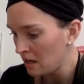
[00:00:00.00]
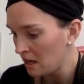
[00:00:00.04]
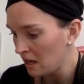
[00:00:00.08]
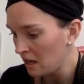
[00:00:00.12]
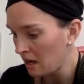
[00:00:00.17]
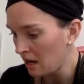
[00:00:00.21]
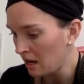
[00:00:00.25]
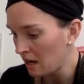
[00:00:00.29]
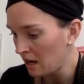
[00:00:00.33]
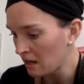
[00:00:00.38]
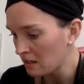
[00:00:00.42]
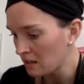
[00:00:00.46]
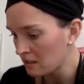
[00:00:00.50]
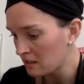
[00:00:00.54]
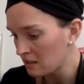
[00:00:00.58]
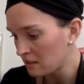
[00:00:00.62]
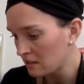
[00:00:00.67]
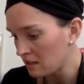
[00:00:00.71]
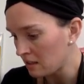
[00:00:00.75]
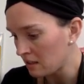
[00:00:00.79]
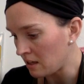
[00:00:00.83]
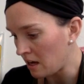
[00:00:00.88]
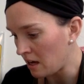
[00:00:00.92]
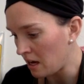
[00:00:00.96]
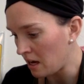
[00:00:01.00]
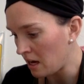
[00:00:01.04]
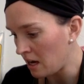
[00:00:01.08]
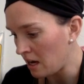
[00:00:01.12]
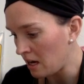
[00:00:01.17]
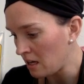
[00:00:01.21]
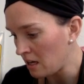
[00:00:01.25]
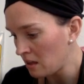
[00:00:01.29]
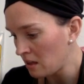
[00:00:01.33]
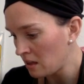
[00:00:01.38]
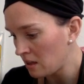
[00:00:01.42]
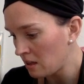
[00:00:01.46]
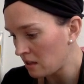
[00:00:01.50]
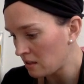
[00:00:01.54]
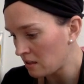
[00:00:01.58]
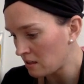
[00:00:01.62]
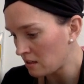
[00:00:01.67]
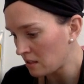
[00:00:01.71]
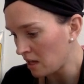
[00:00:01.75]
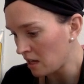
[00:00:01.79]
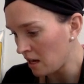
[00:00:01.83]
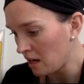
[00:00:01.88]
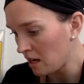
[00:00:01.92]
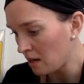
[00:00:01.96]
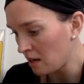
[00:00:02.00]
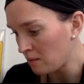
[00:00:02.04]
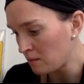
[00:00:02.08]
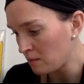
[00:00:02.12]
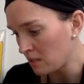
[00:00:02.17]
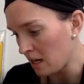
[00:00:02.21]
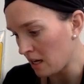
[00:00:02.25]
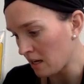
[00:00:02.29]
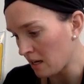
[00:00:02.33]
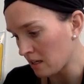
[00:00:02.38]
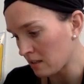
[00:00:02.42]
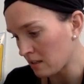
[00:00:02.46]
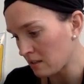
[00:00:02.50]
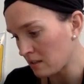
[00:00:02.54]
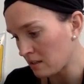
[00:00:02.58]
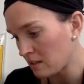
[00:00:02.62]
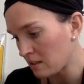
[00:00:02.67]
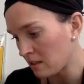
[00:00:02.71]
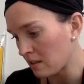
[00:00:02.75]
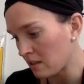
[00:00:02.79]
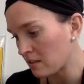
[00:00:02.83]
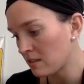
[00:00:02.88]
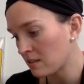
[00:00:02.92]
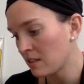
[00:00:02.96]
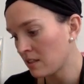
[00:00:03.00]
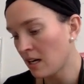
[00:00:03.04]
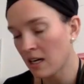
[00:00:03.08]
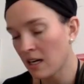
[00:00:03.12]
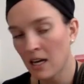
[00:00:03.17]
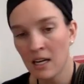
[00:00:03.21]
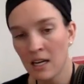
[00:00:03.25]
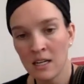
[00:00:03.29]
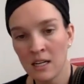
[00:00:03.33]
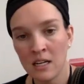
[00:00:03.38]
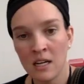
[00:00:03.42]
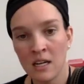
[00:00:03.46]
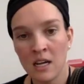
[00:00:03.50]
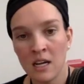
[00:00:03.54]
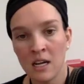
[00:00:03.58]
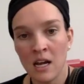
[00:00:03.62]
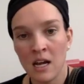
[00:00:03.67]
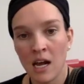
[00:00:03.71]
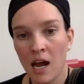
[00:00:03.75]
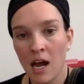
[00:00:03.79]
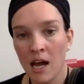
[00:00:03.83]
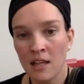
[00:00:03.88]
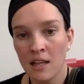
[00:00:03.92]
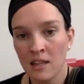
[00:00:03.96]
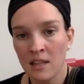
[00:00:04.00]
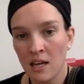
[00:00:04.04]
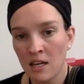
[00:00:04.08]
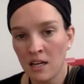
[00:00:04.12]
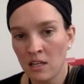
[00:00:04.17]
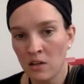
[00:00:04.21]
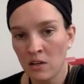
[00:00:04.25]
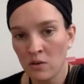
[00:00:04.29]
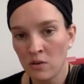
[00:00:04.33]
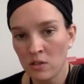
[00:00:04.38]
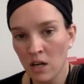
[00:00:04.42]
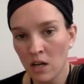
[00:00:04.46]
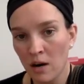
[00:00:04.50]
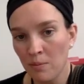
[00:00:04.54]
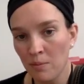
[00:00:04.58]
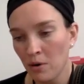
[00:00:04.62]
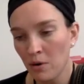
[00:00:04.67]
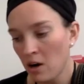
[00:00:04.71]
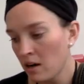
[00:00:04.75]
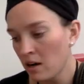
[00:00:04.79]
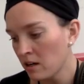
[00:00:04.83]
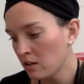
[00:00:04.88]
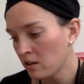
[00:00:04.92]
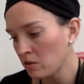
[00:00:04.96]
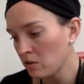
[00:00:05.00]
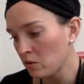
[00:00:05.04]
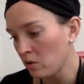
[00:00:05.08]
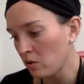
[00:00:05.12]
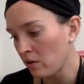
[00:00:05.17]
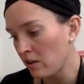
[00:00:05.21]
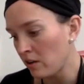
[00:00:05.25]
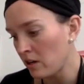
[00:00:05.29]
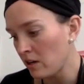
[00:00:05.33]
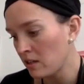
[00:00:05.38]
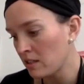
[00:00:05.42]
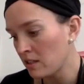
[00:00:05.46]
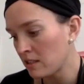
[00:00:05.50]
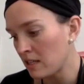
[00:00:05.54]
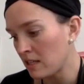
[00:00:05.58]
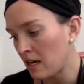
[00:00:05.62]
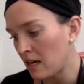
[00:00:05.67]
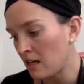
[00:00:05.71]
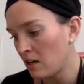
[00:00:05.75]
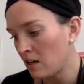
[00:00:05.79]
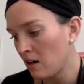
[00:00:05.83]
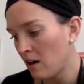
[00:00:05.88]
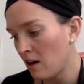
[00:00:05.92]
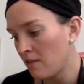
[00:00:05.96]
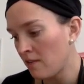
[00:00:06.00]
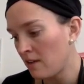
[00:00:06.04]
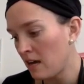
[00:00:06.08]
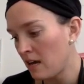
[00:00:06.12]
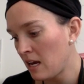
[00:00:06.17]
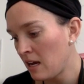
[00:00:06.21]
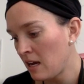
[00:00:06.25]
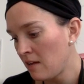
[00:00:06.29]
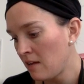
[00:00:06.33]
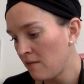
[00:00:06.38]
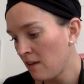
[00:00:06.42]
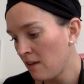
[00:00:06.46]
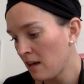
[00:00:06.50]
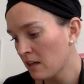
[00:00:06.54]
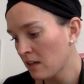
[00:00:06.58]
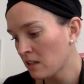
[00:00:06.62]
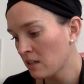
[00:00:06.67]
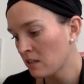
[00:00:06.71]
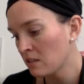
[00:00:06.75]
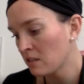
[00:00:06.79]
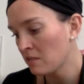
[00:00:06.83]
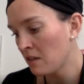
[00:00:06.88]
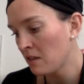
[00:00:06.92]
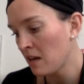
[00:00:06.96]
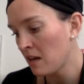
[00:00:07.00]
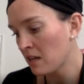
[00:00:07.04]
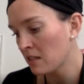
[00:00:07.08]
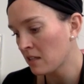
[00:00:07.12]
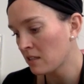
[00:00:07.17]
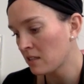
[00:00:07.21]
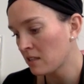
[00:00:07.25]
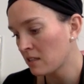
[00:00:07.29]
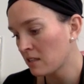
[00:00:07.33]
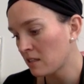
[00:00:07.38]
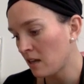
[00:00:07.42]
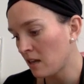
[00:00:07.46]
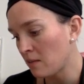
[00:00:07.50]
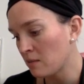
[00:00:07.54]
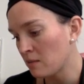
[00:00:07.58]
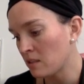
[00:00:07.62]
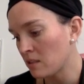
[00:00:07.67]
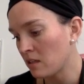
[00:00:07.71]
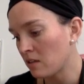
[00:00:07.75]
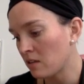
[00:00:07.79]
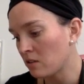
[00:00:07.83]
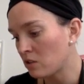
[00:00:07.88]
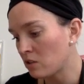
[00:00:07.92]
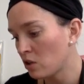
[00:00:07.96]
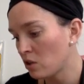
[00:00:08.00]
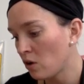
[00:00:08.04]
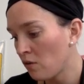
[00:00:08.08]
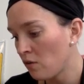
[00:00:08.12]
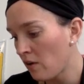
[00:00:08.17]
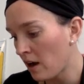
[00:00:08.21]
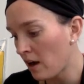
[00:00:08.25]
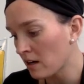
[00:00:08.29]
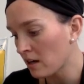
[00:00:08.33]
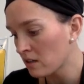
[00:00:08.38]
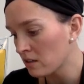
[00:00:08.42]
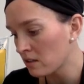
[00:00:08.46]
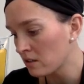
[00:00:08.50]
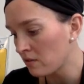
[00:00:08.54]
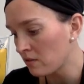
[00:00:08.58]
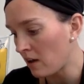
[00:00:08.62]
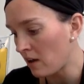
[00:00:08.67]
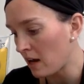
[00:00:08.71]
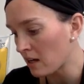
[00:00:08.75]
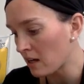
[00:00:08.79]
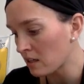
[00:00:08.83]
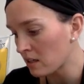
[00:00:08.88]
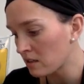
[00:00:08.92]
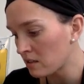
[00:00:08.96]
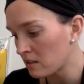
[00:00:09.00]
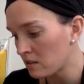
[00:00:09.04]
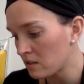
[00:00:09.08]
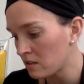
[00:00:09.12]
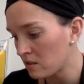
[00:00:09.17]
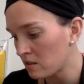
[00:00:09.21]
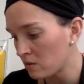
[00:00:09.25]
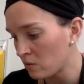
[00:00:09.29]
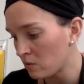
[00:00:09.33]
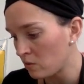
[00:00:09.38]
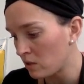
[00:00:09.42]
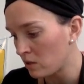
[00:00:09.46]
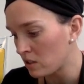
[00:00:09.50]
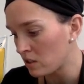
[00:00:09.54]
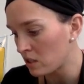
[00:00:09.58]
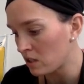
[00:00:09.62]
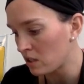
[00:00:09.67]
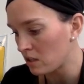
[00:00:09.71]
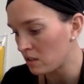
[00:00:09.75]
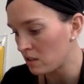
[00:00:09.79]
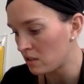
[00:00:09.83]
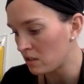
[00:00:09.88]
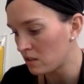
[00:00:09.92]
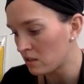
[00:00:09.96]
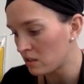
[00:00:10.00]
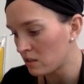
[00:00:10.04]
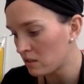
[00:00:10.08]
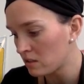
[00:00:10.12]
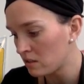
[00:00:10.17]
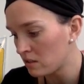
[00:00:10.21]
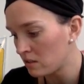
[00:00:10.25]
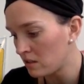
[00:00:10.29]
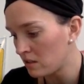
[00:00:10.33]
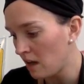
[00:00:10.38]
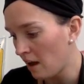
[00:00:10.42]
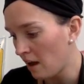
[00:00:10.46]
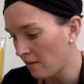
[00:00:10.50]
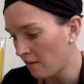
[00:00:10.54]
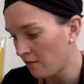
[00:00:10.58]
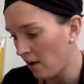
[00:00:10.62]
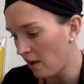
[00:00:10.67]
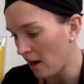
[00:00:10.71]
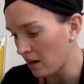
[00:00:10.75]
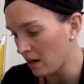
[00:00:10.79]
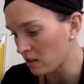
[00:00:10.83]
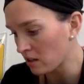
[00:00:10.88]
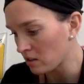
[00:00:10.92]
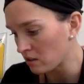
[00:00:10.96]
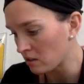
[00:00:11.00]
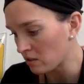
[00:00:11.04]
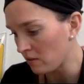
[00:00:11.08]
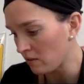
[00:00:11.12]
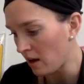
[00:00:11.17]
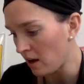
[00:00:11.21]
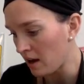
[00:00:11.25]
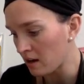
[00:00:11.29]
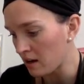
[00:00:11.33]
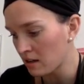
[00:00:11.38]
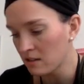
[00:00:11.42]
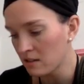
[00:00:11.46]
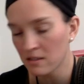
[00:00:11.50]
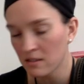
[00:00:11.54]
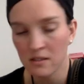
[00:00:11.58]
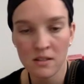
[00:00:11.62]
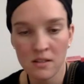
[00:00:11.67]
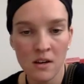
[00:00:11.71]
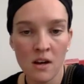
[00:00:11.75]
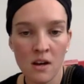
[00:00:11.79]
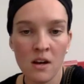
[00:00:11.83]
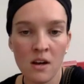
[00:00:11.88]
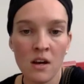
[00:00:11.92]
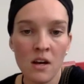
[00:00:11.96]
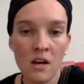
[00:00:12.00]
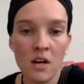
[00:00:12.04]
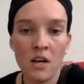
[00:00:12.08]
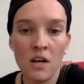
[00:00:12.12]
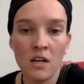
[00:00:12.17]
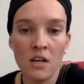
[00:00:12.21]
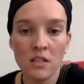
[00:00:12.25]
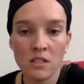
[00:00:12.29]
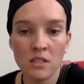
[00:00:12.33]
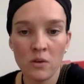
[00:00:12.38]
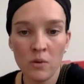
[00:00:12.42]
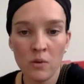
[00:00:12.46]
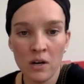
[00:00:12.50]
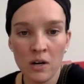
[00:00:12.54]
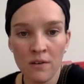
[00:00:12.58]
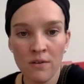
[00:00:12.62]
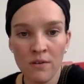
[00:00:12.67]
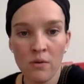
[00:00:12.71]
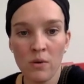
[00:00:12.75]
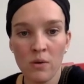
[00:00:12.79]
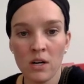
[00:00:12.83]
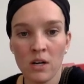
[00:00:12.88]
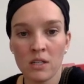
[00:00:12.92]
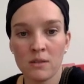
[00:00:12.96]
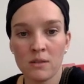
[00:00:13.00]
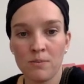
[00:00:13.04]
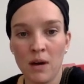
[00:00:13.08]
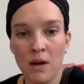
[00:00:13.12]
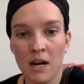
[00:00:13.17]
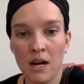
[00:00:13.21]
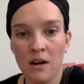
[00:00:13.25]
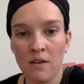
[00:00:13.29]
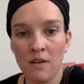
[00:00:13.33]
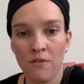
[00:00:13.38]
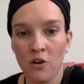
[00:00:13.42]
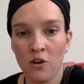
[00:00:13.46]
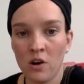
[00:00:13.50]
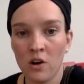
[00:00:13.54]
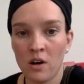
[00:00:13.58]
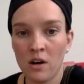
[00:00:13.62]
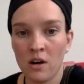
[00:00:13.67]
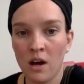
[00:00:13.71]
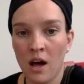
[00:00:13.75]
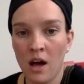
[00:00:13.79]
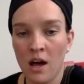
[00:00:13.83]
x to the 8th times x to the 2nd, and then use our product rule there to say, here I have 8 factors of x times another 2 factors of x, which is 10 factors of x. So whatever works better for